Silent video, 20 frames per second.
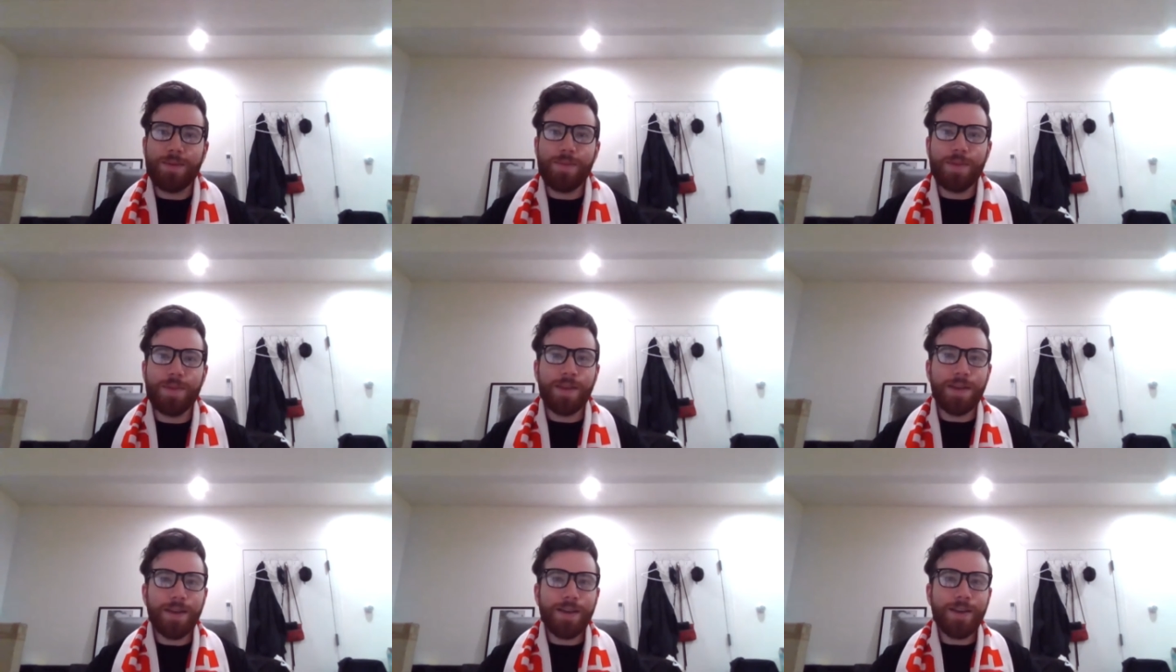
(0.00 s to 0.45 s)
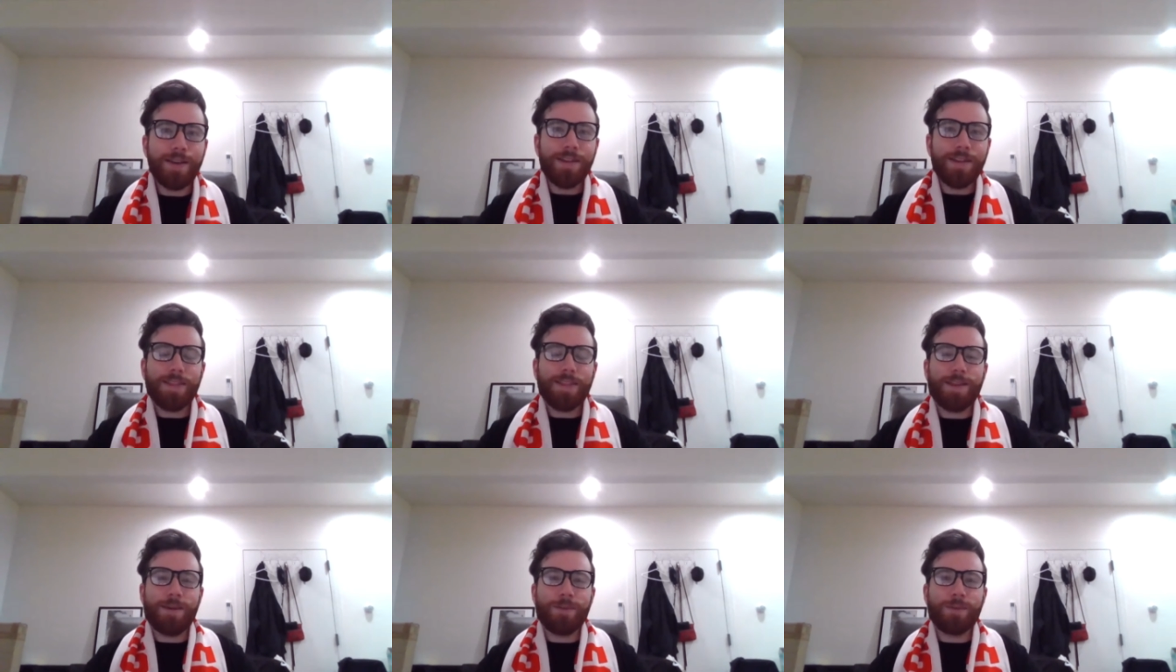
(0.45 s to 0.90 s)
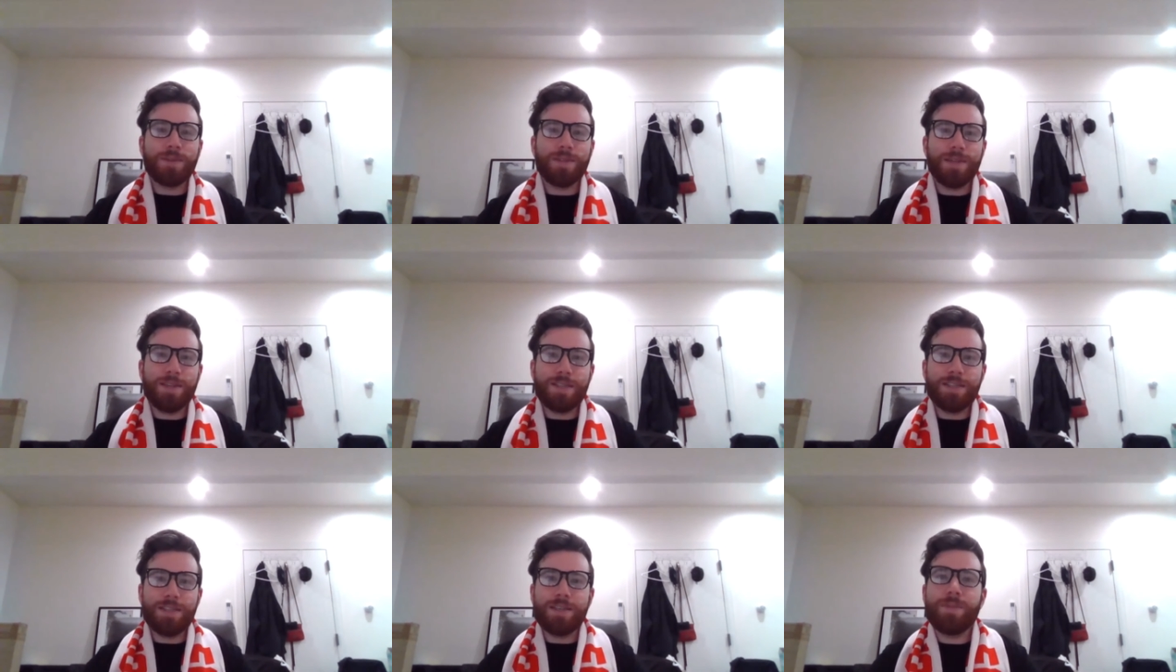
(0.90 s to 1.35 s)
I mean, that
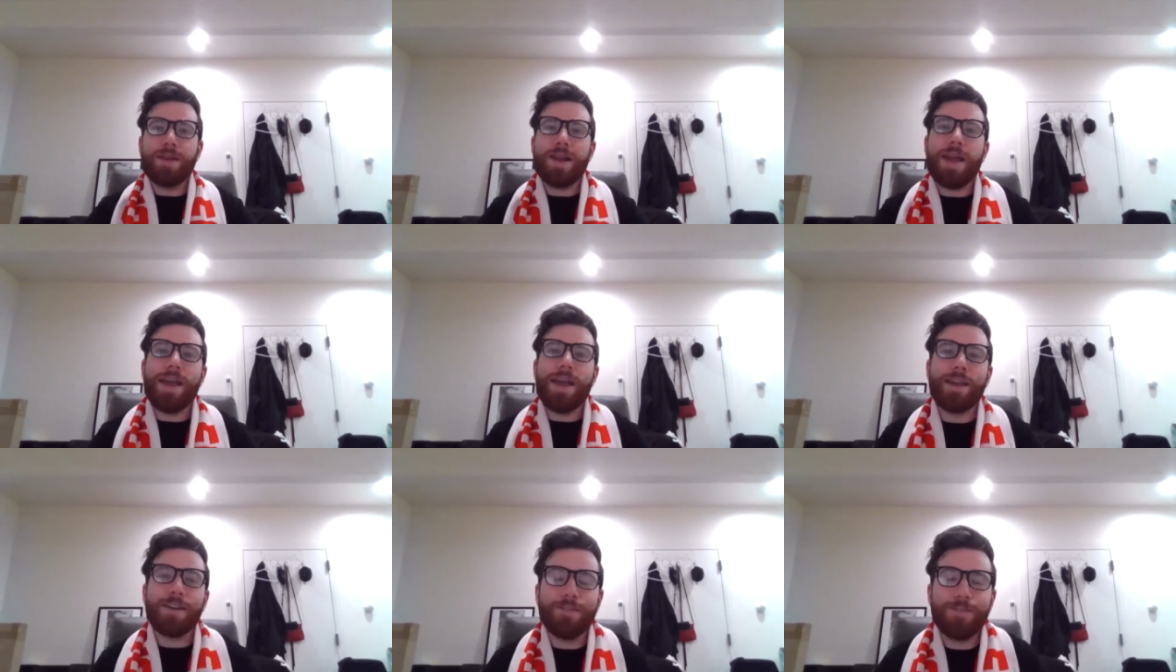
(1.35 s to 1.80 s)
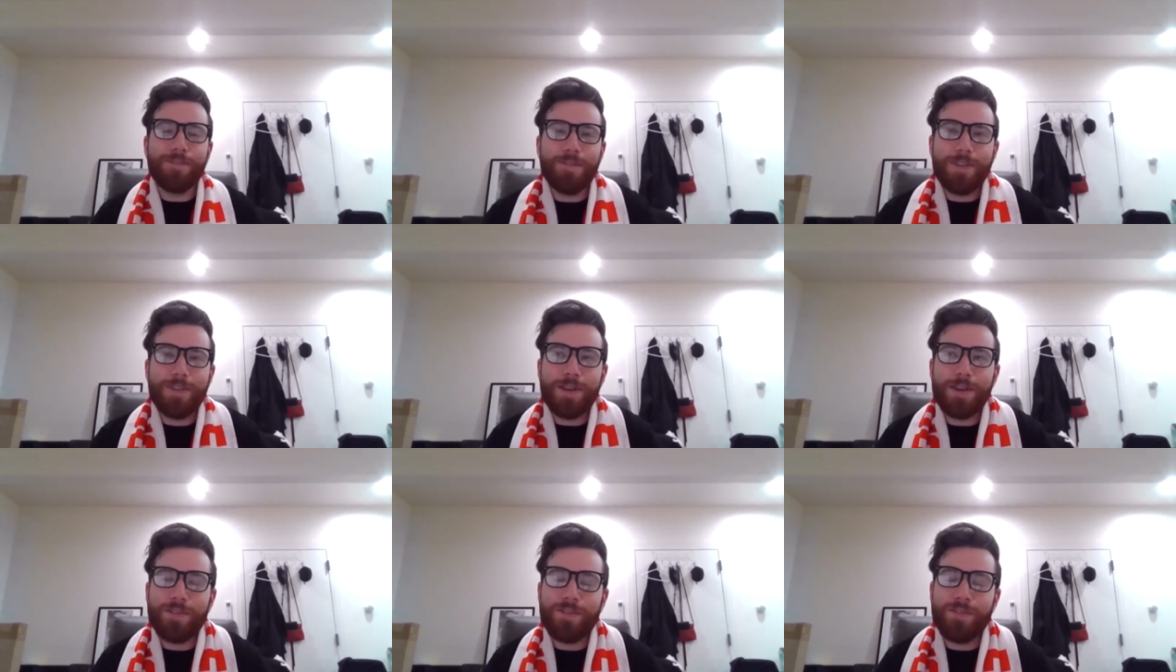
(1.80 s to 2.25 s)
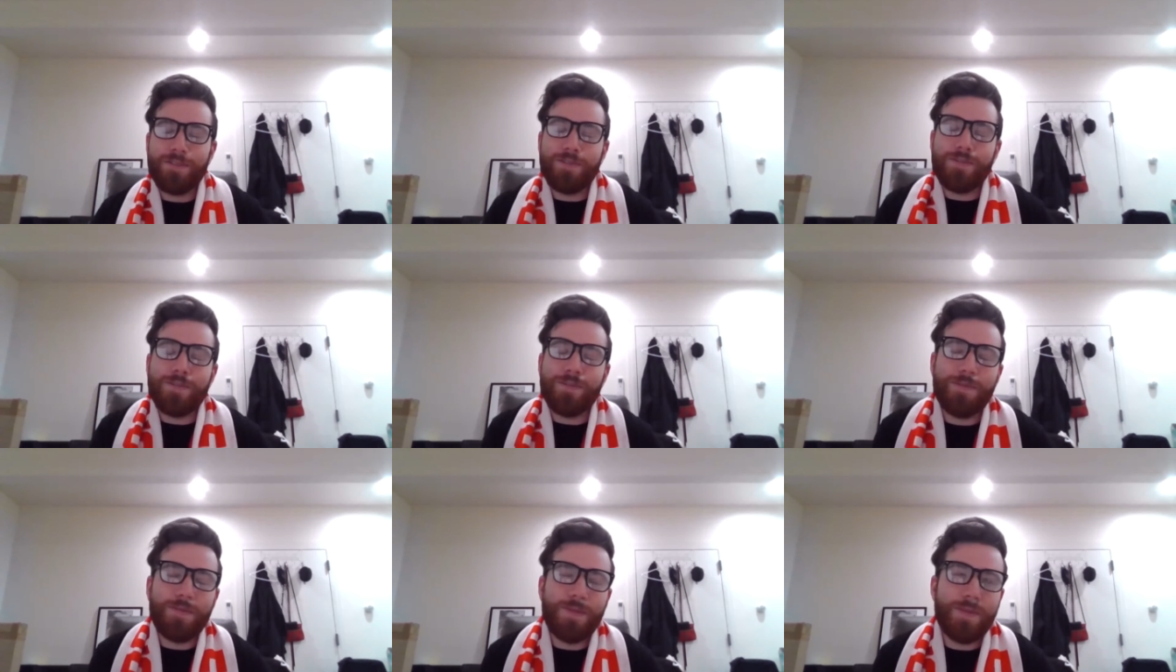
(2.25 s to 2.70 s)
was exhibit A of
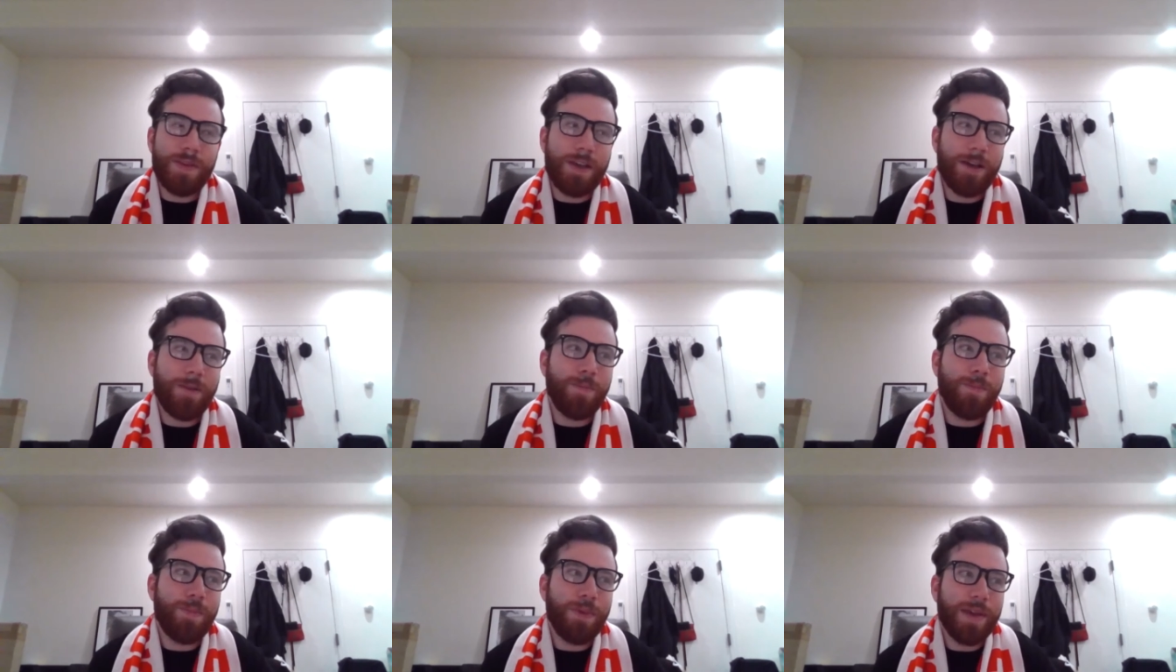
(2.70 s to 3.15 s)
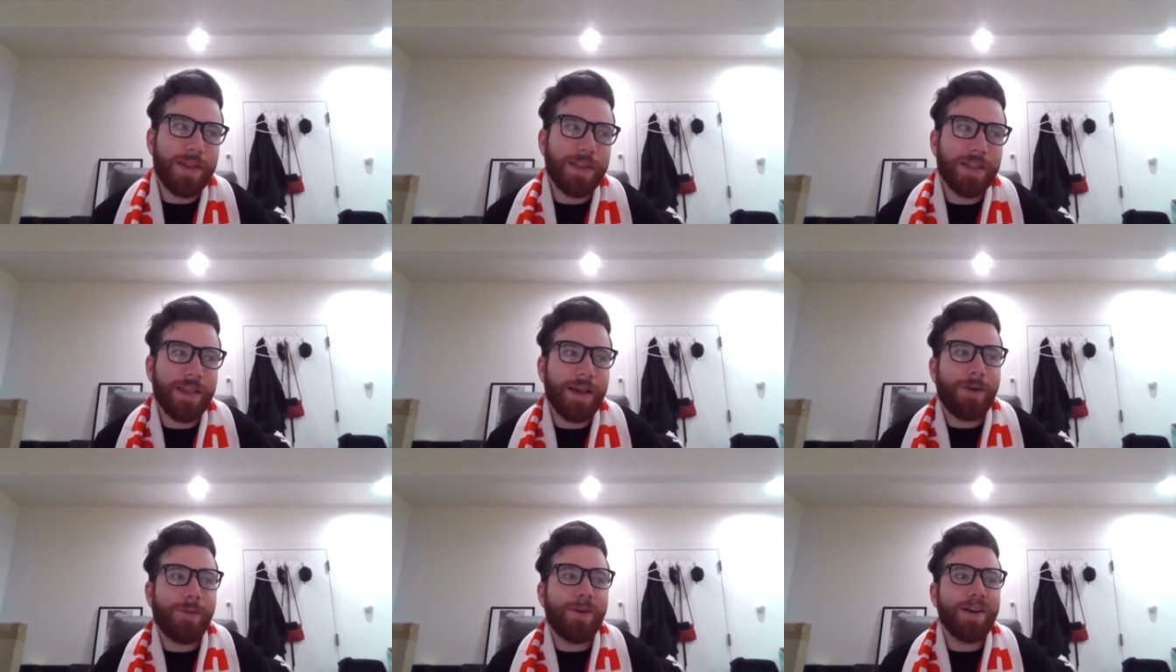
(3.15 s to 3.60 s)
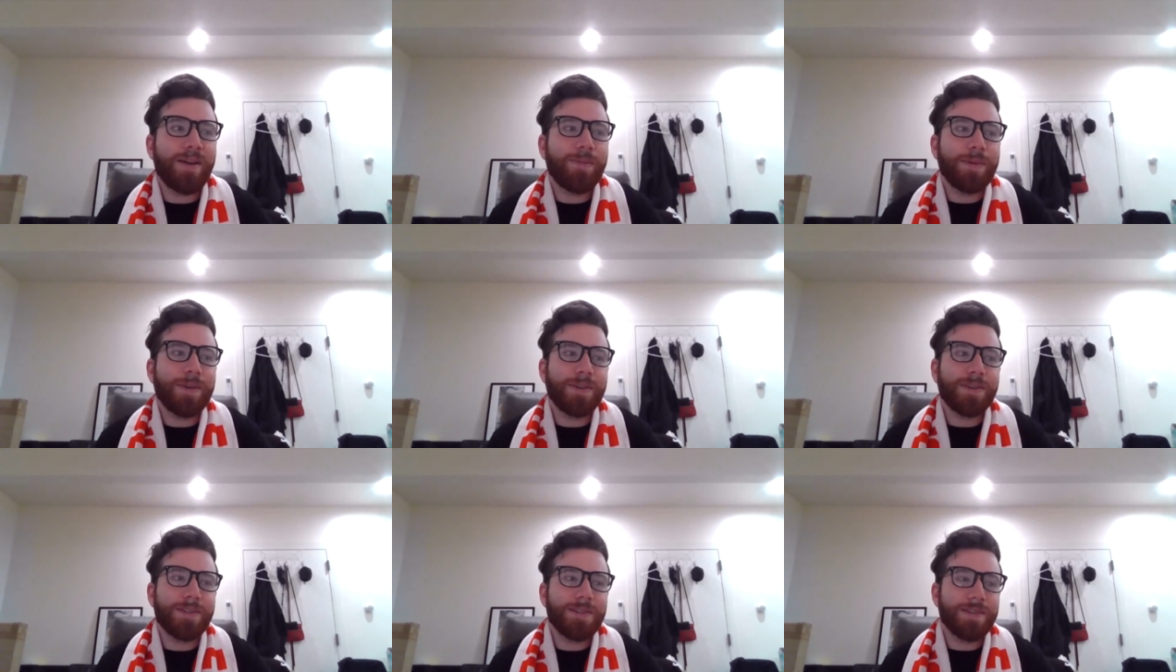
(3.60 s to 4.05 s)
him being that way,
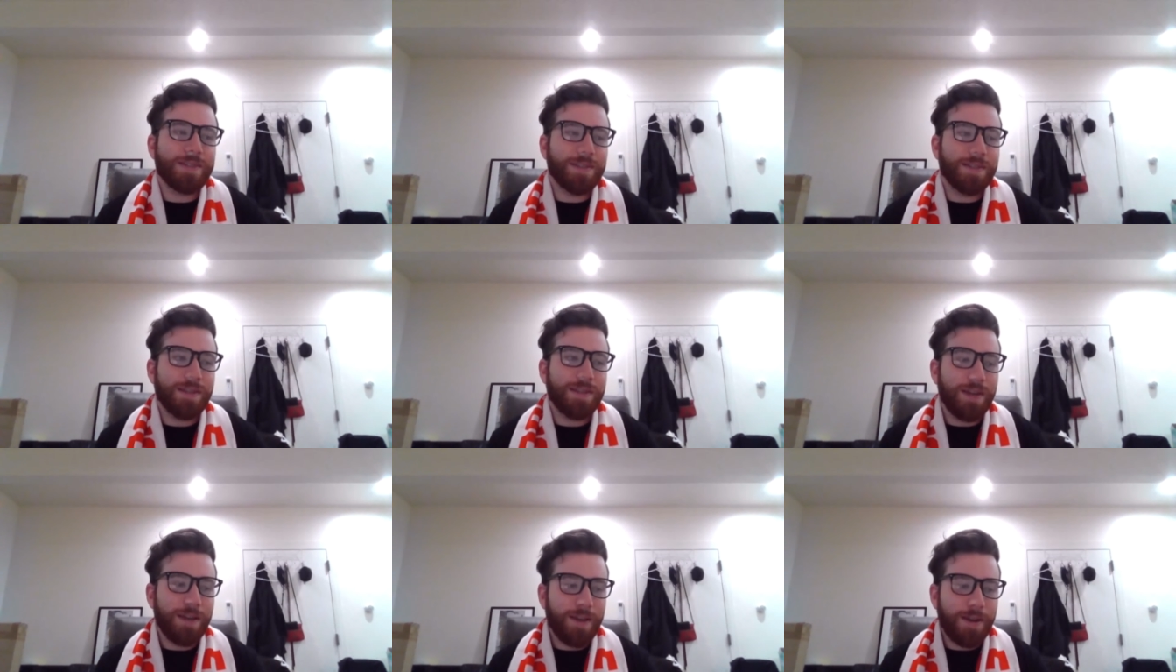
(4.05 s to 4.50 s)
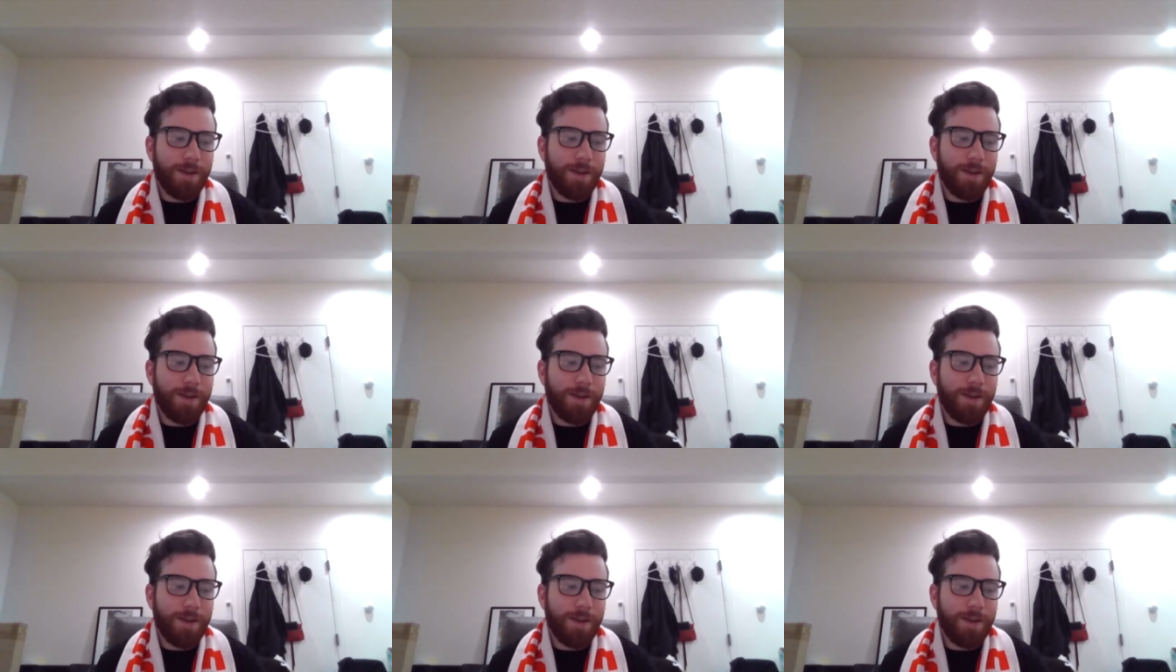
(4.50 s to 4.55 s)
because